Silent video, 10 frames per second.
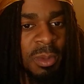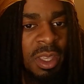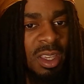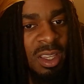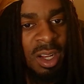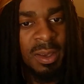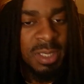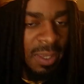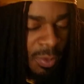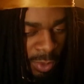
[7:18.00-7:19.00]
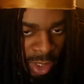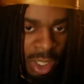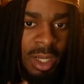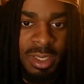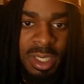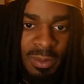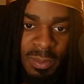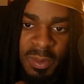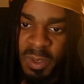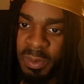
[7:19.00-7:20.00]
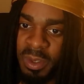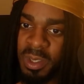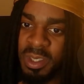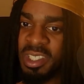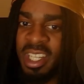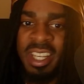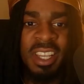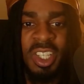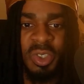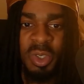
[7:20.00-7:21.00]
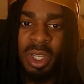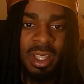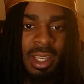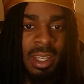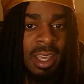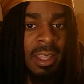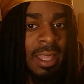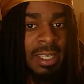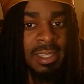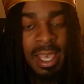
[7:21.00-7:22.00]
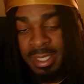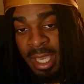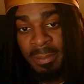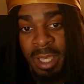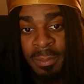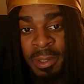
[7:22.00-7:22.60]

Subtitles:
You know what I'm saying? If you want to call yourself a music producer, straight like that. That's how I'm coming.